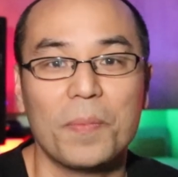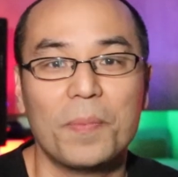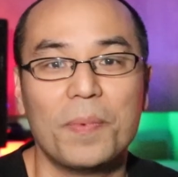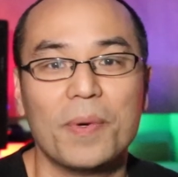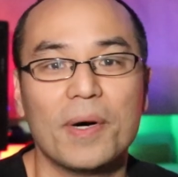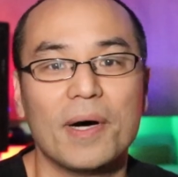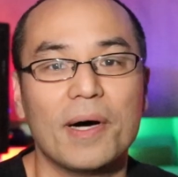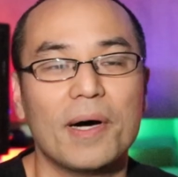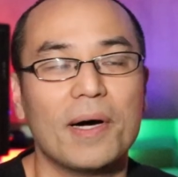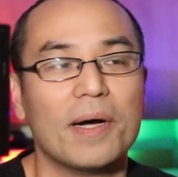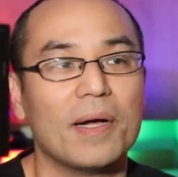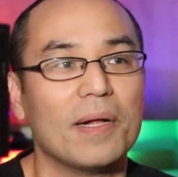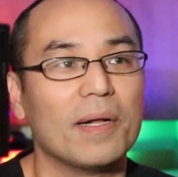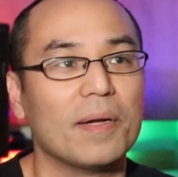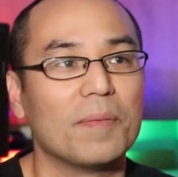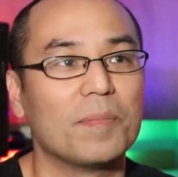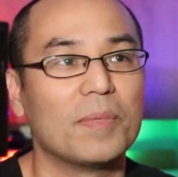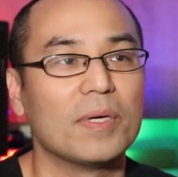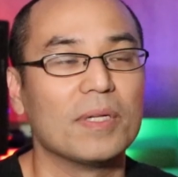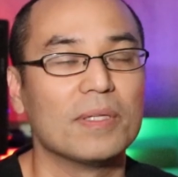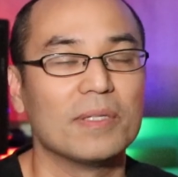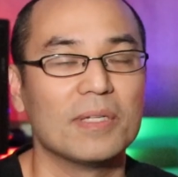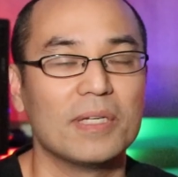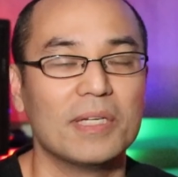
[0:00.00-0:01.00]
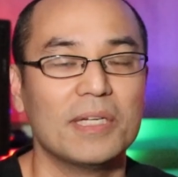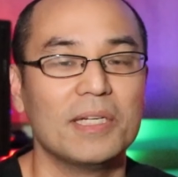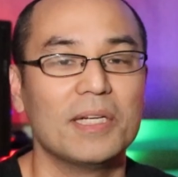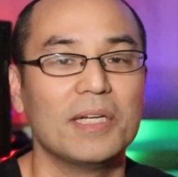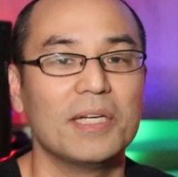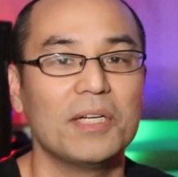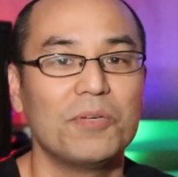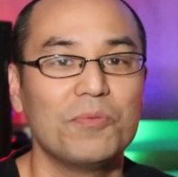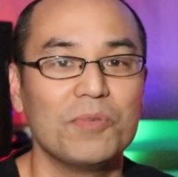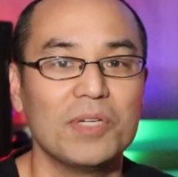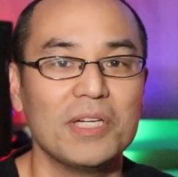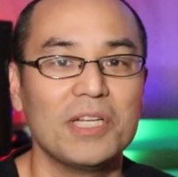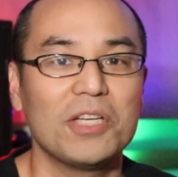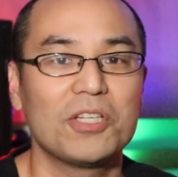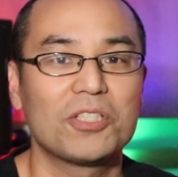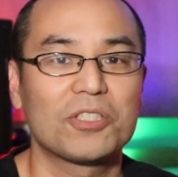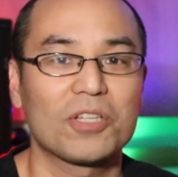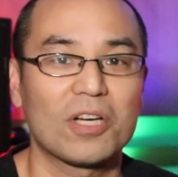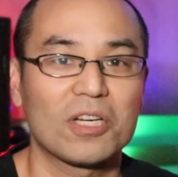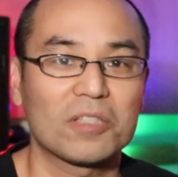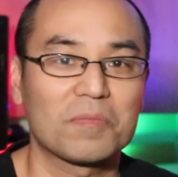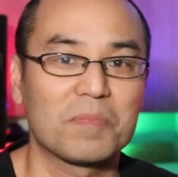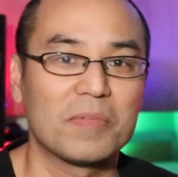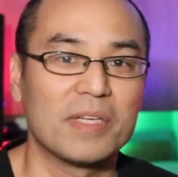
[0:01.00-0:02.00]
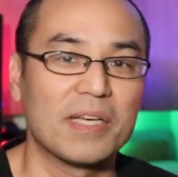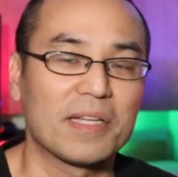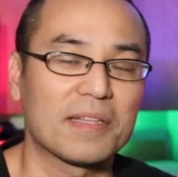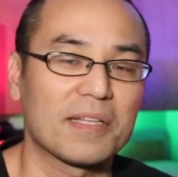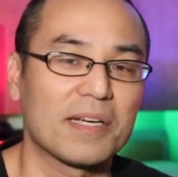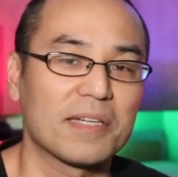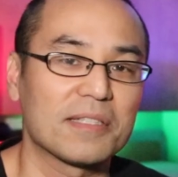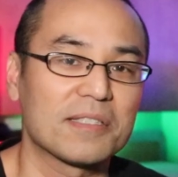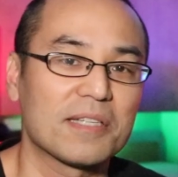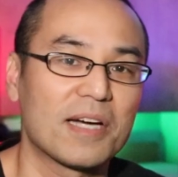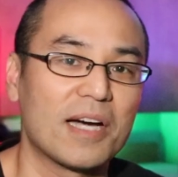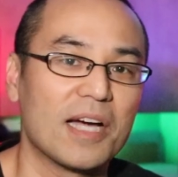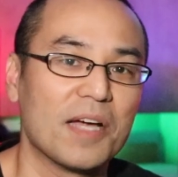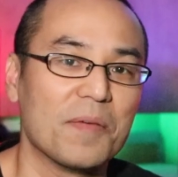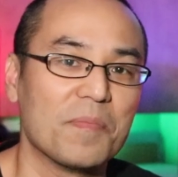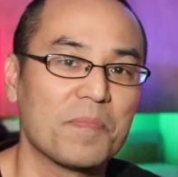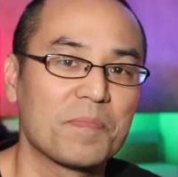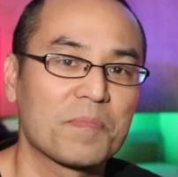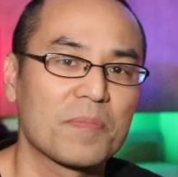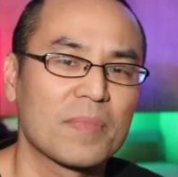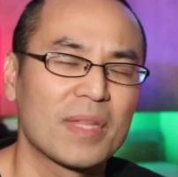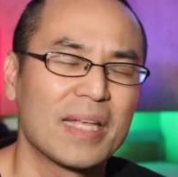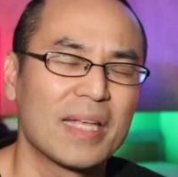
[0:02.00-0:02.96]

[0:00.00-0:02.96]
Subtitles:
But it really shocked me at that time.